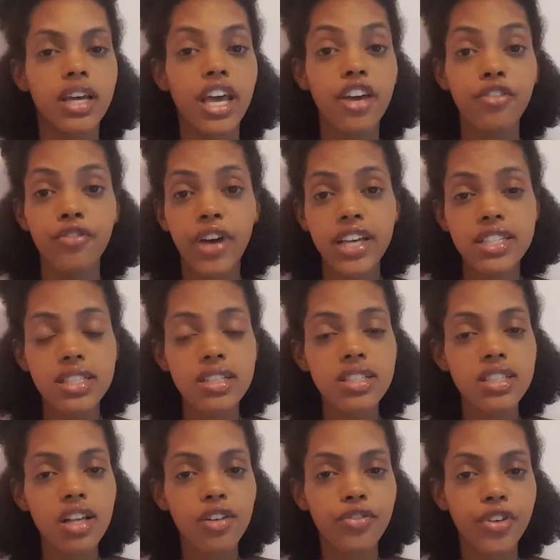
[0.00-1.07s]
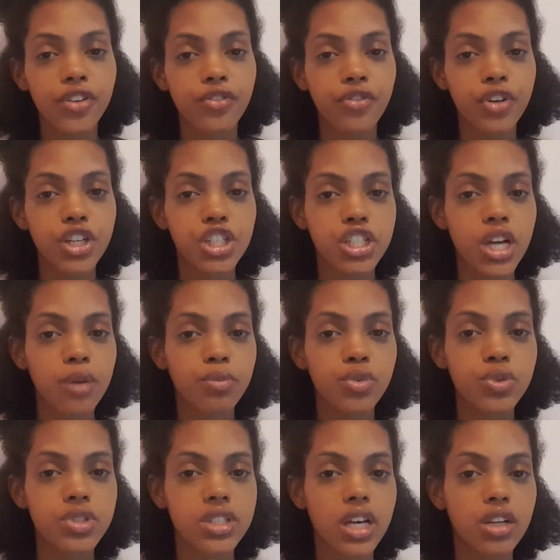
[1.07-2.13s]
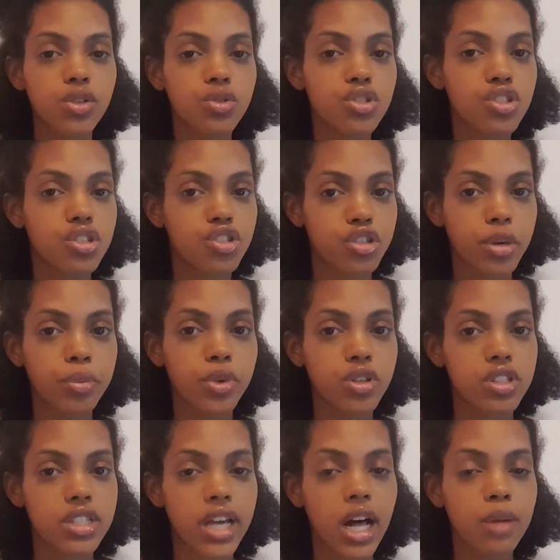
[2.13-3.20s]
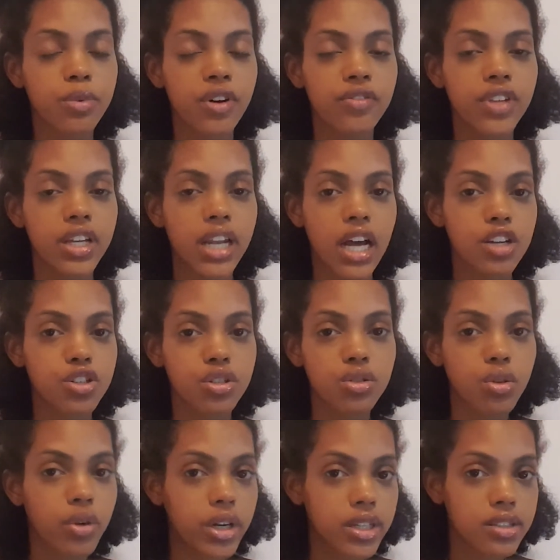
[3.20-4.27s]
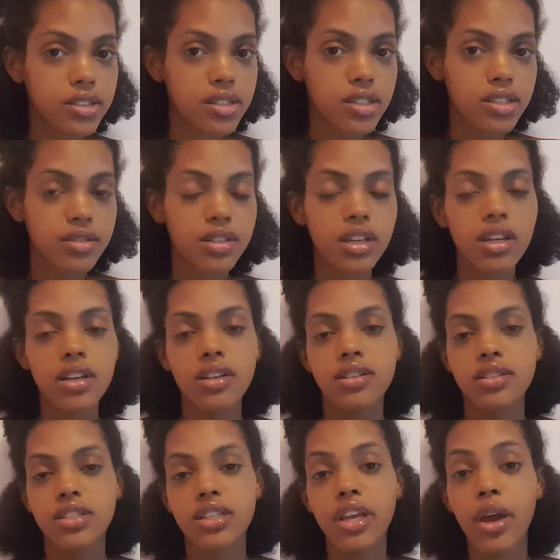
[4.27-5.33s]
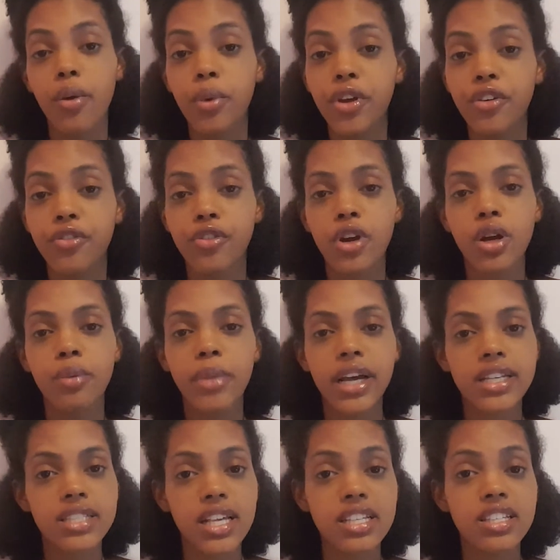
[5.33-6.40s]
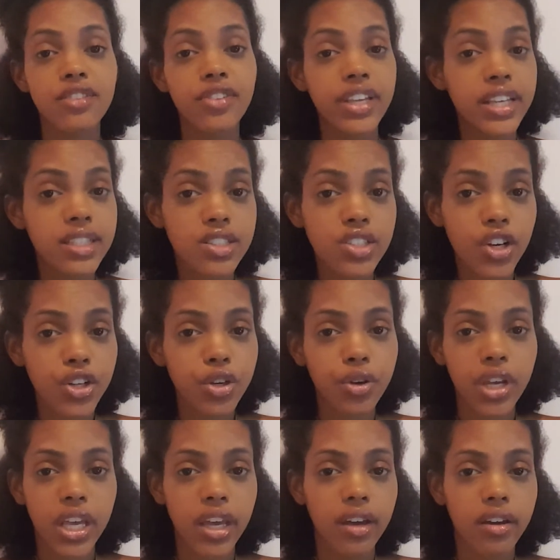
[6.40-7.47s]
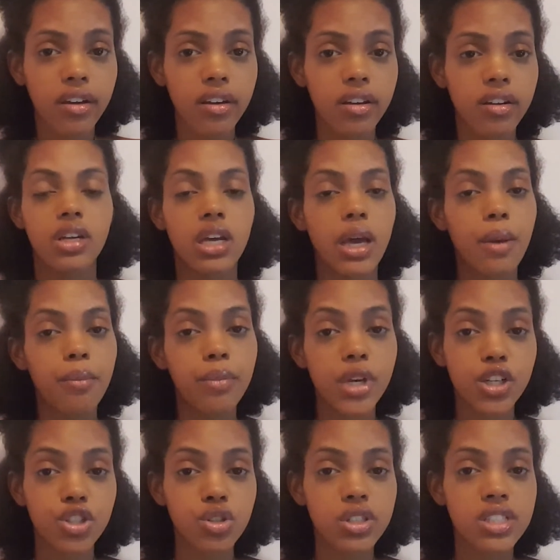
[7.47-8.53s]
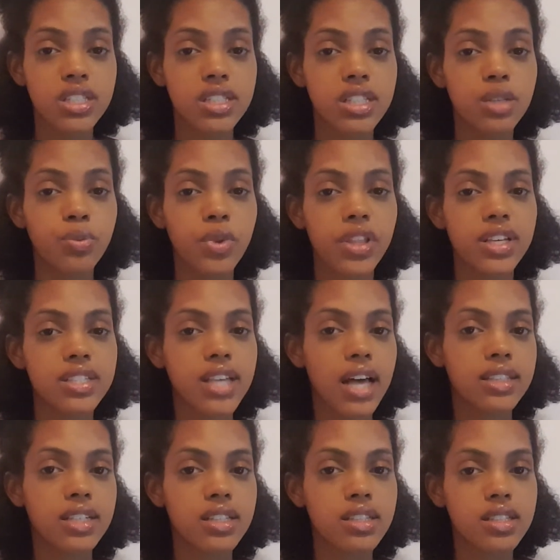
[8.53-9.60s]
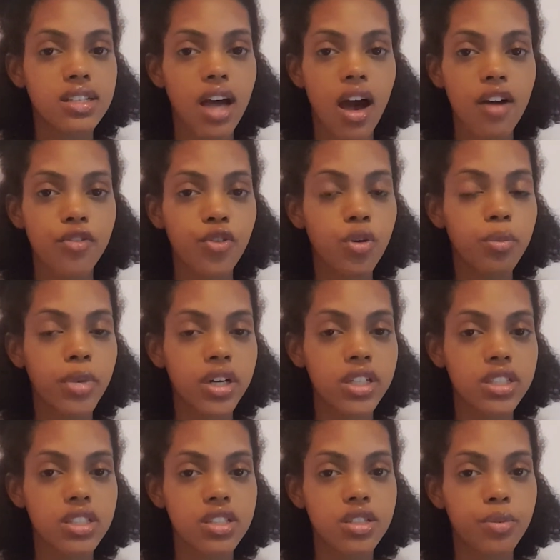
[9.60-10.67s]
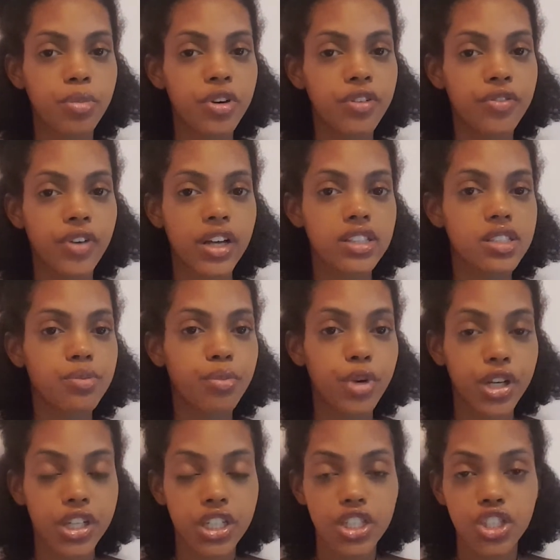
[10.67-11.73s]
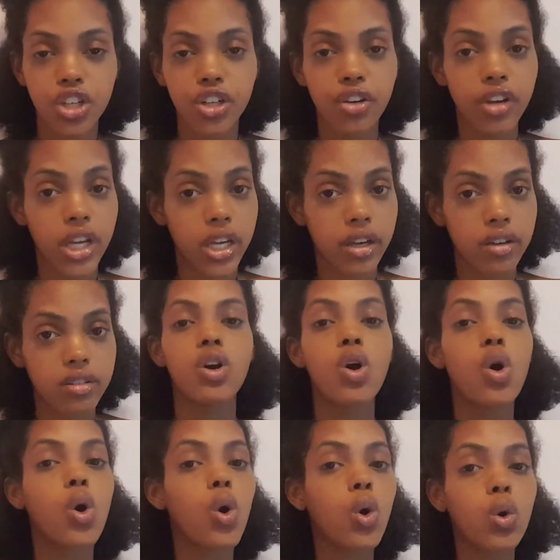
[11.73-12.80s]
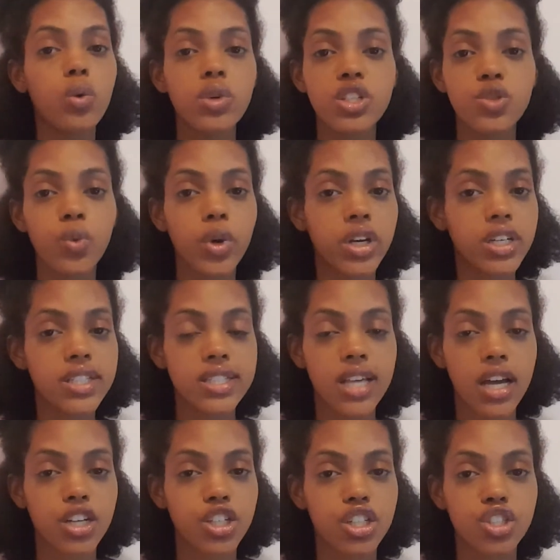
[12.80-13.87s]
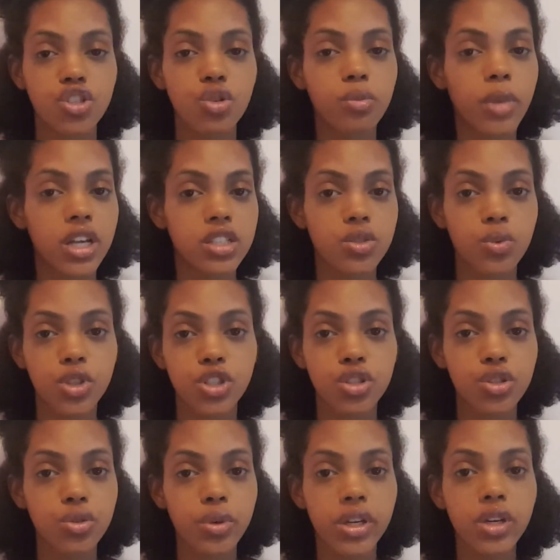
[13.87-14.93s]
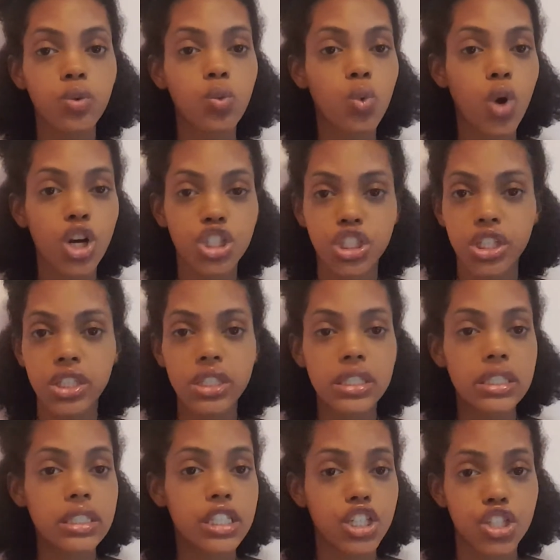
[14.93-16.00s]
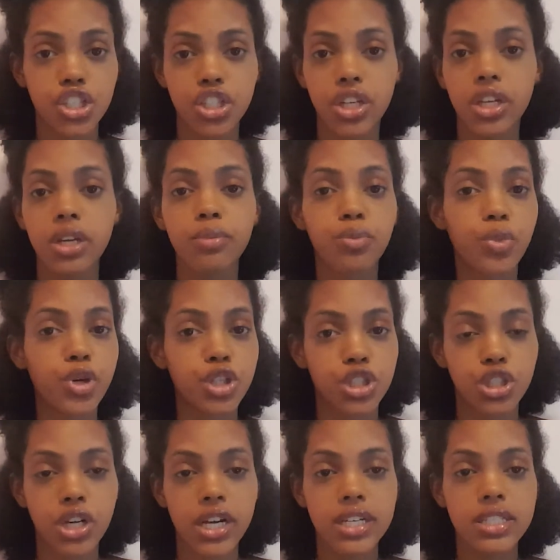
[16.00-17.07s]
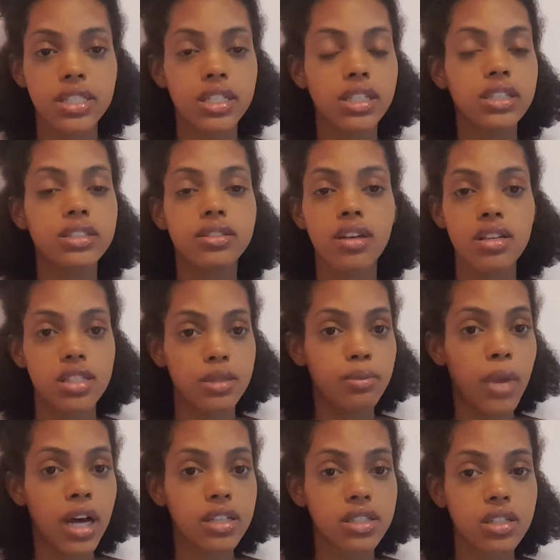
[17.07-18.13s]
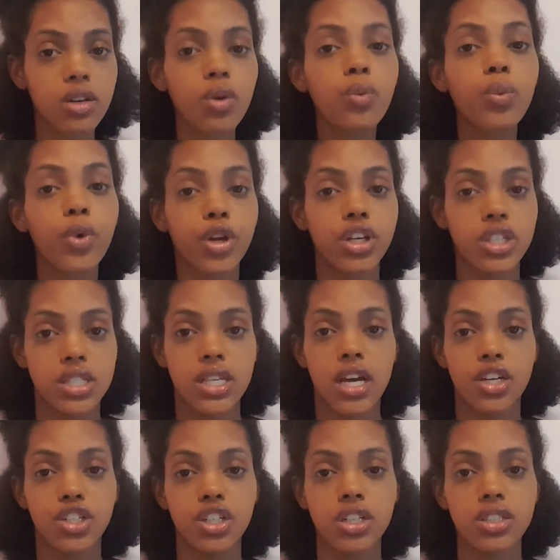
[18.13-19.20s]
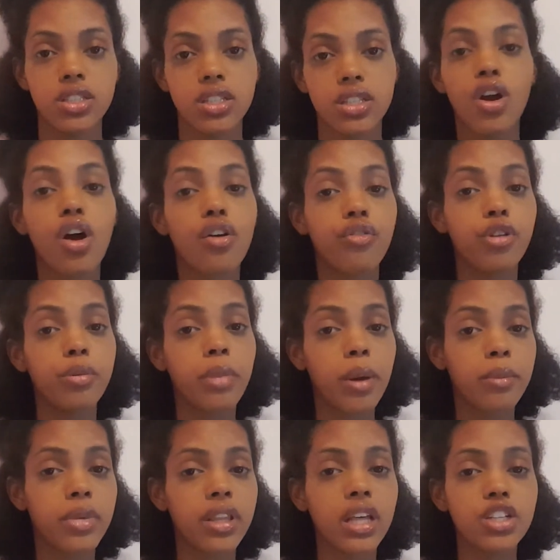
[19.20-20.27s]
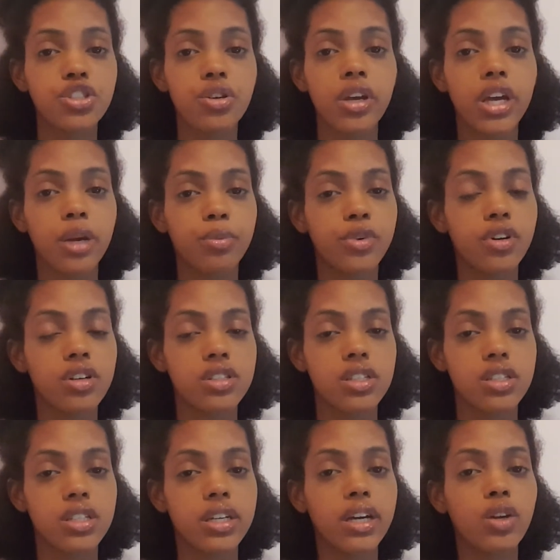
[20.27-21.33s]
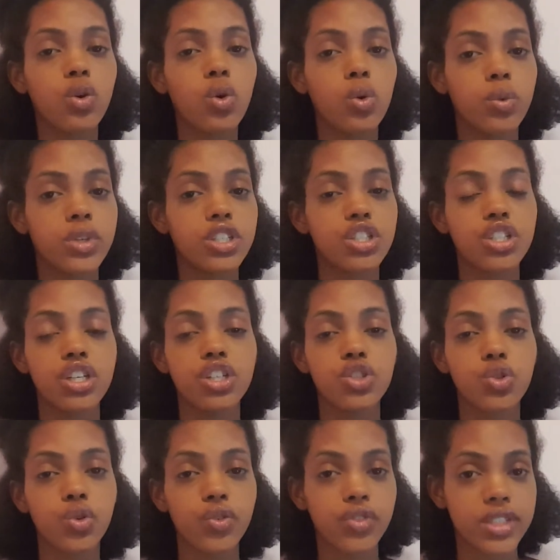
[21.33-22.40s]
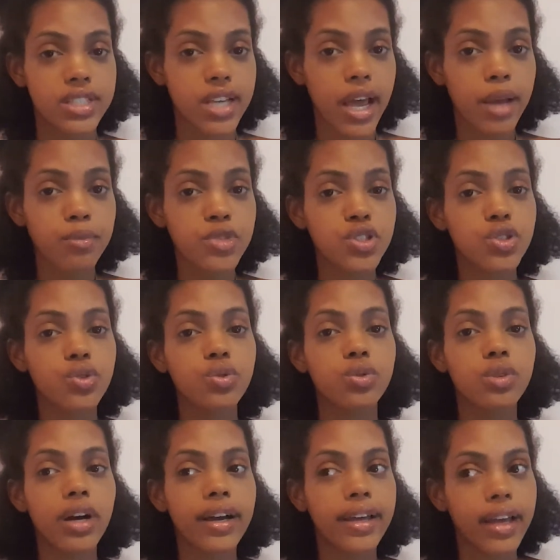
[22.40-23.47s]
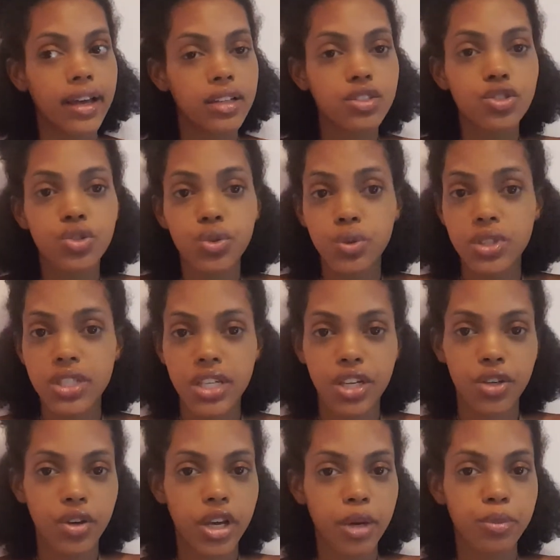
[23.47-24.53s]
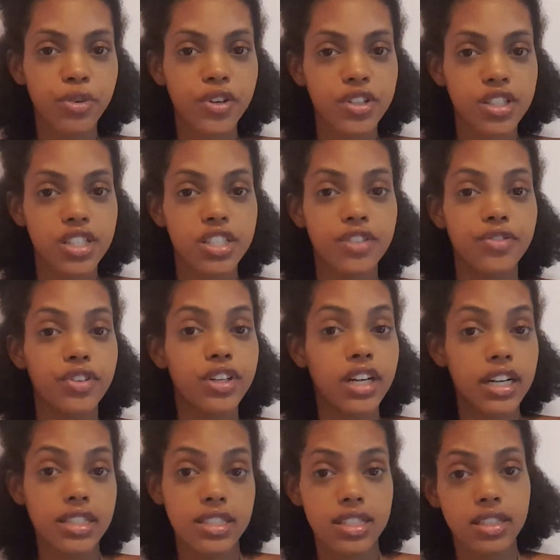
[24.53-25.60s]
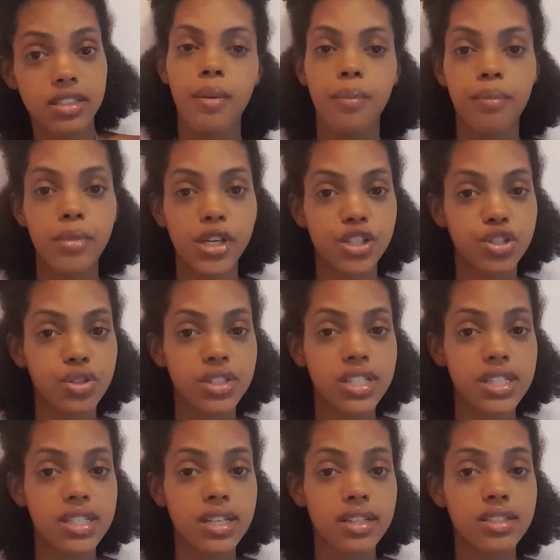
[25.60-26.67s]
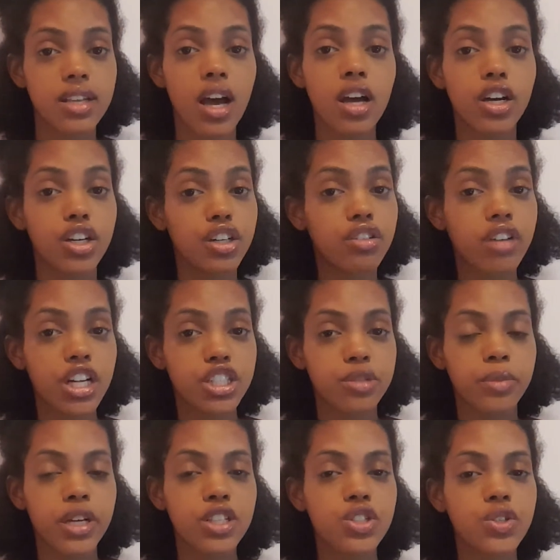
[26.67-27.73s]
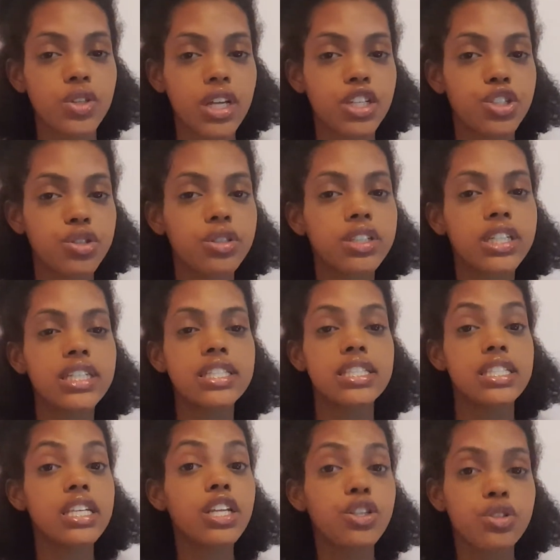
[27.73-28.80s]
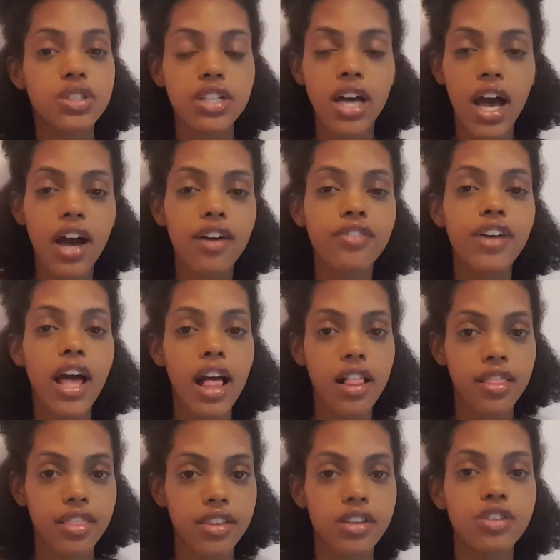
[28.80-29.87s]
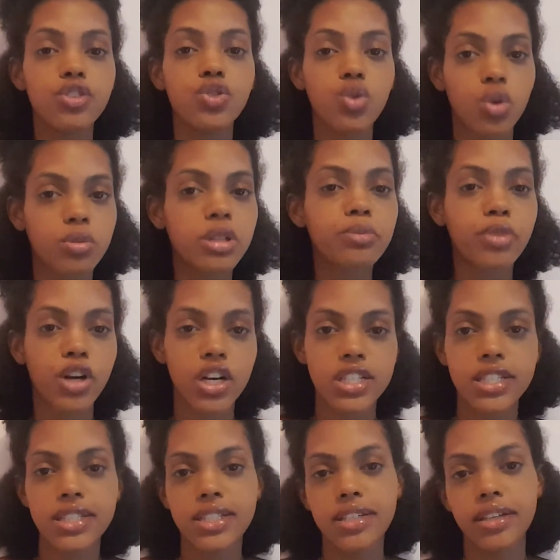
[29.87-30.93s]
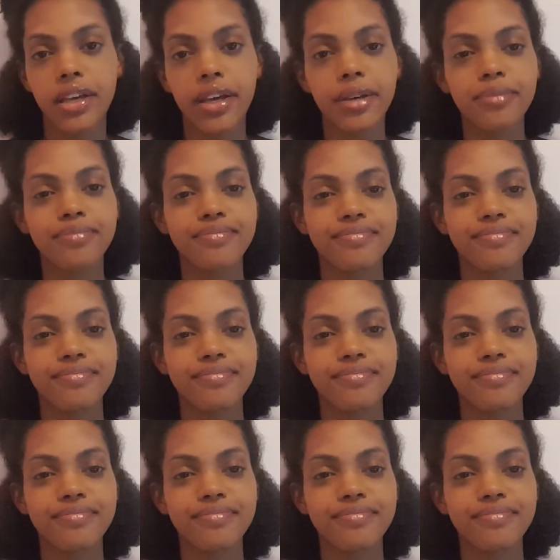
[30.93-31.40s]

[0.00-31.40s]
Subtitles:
Invest in sulfate-free shampoos that don't strip your scalp of their natural oils. Stay away from excessive heat on your hair. Make sure to sleep with a satin scarf or bonnet to prevent breakage on your hair. Always work in sections no matter what you're doing. Washing, conditioning, moisturizing, doesn't matter, work in sections. Remember that your hair porosity can always change over time, so again, don't take your hair porosity for granted. Make sure to stick to a good regimen so that you continue to have healthy, normal porosity hair.